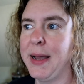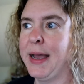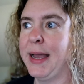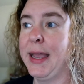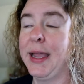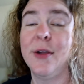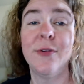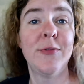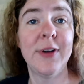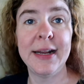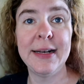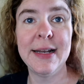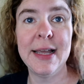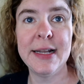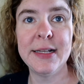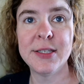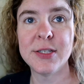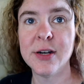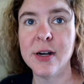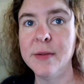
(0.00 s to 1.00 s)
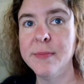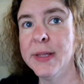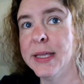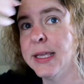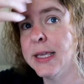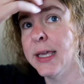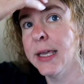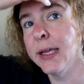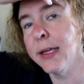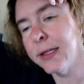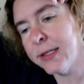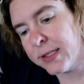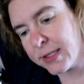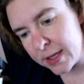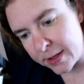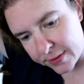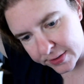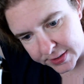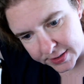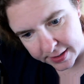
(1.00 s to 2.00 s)
my red light started blinking.
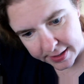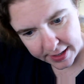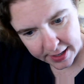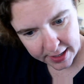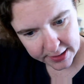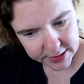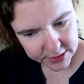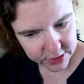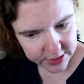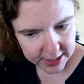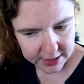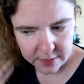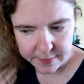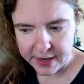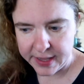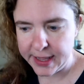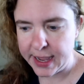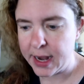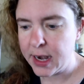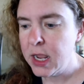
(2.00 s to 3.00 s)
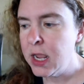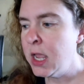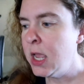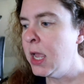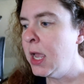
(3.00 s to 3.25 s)
So sorry I got distracted by that.